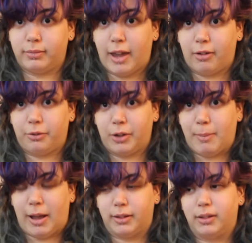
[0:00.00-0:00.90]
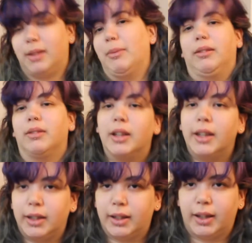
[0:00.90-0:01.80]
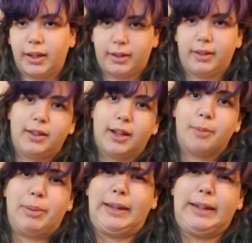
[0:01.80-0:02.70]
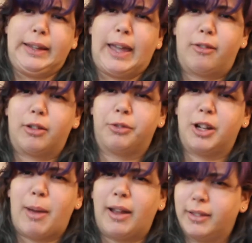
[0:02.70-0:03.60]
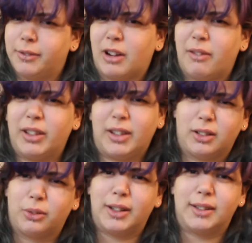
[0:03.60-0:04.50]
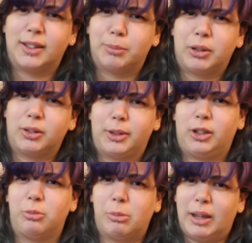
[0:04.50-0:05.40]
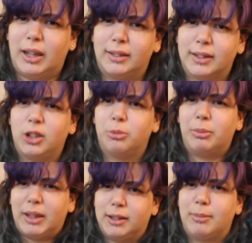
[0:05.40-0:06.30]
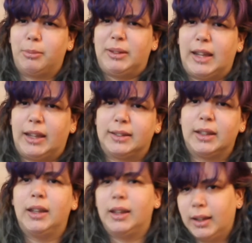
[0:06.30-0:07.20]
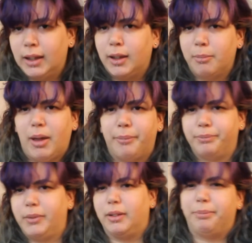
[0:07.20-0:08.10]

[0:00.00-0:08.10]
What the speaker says: Error-free patterns. I mean, completely error-free patterns forever, they don't exist because we're human beings and human beings make mistakes. But yeah.